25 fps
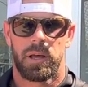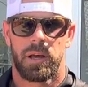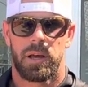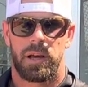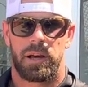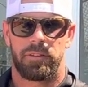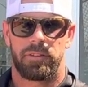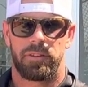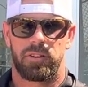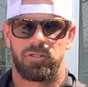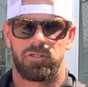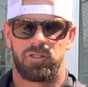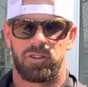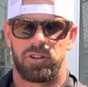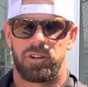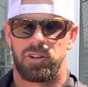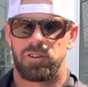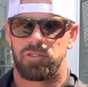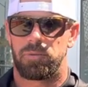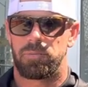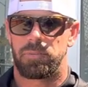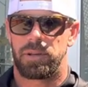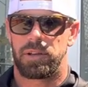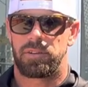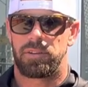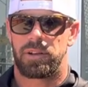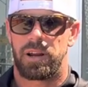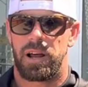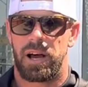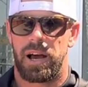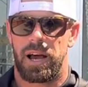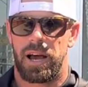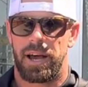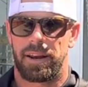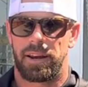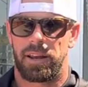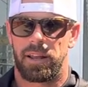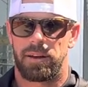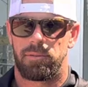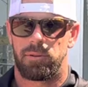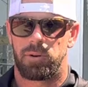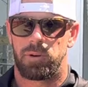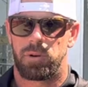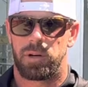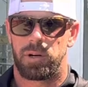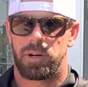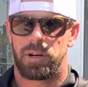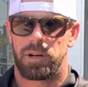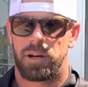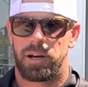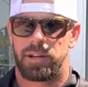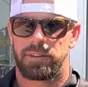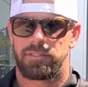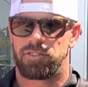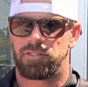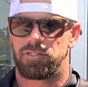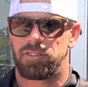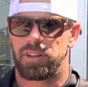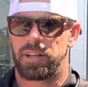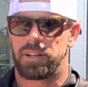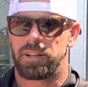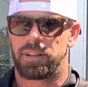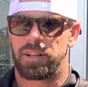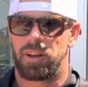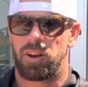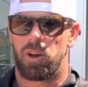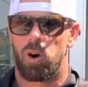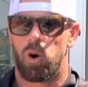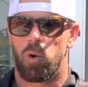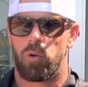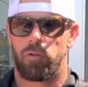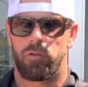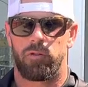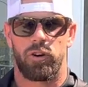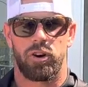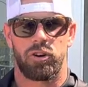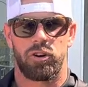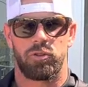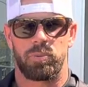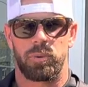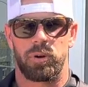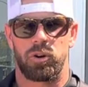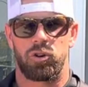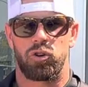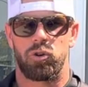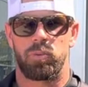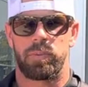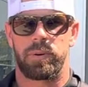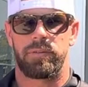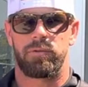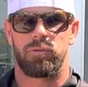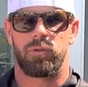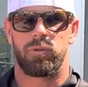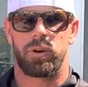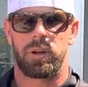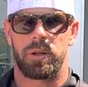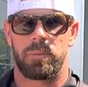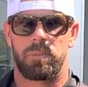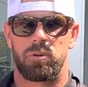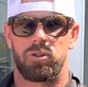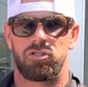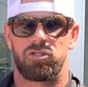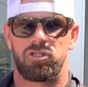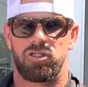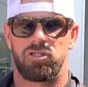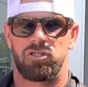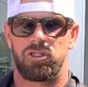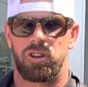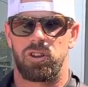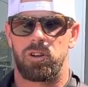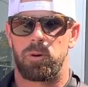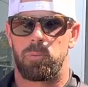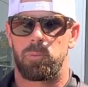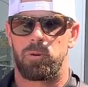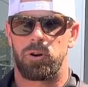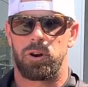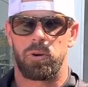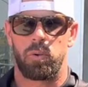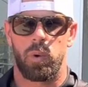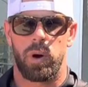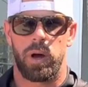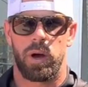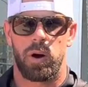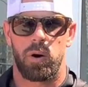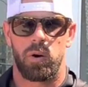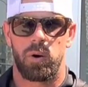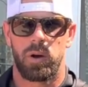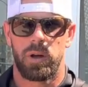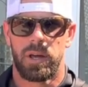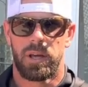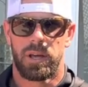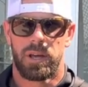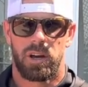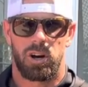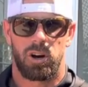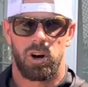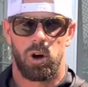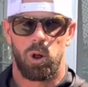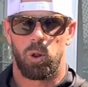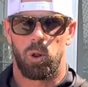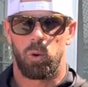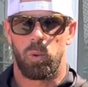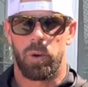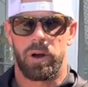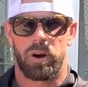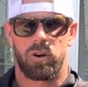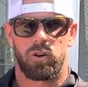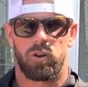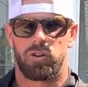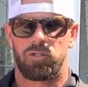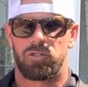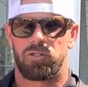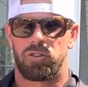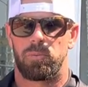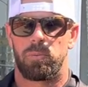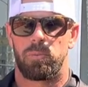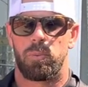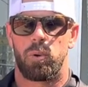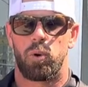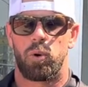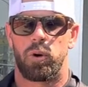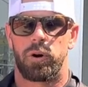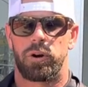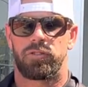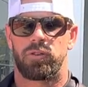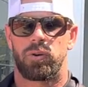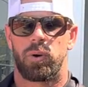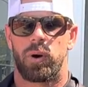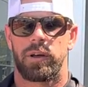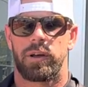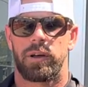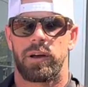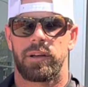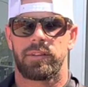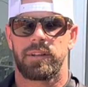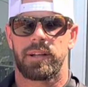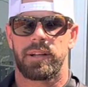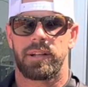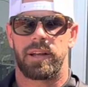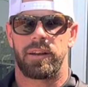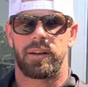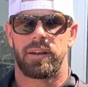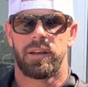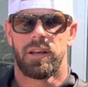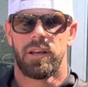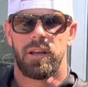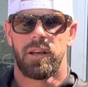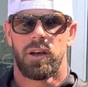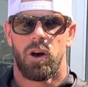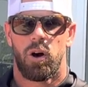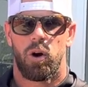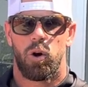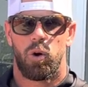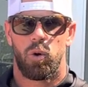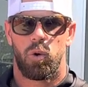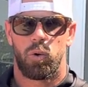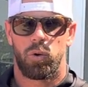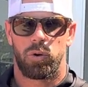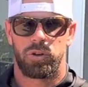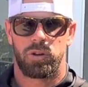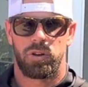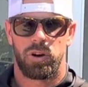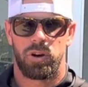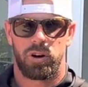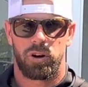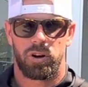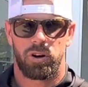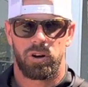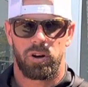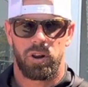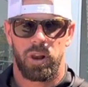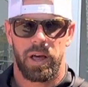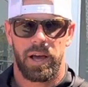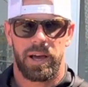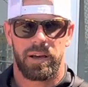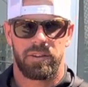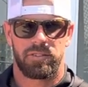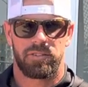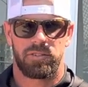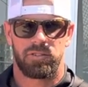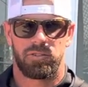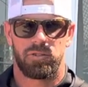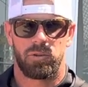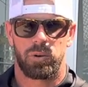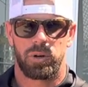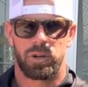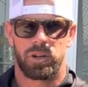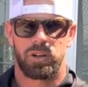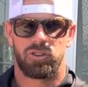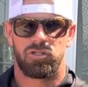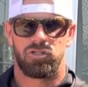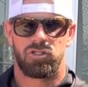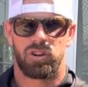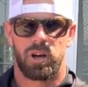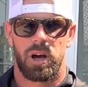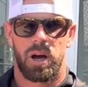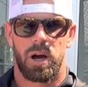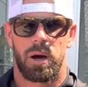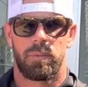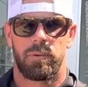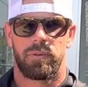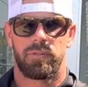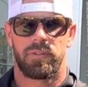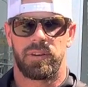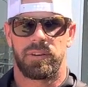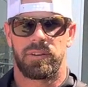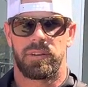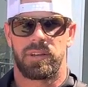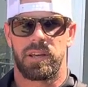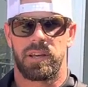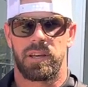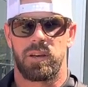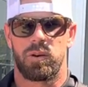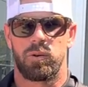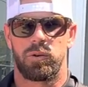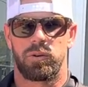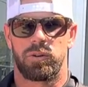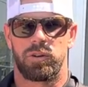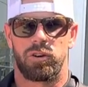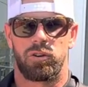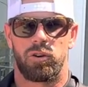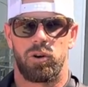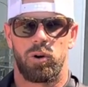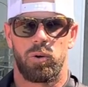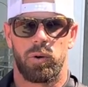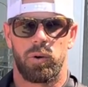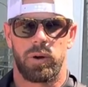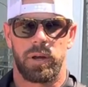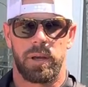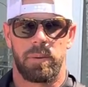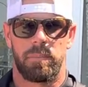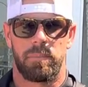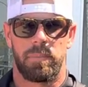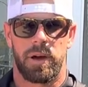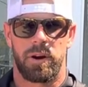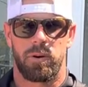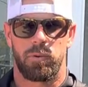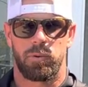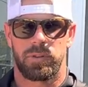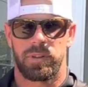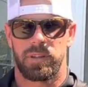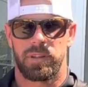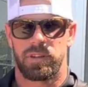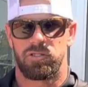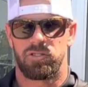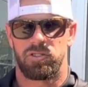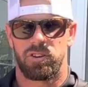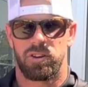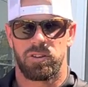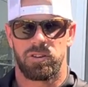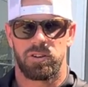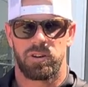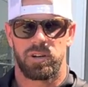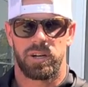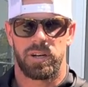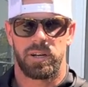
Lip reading: I think she does some things at a high level. I just think that the whole freshman group have really pushed each other pretty well all the way across the board. So I think that whole younger class is doing a good job of continuing to grow and get better with each other.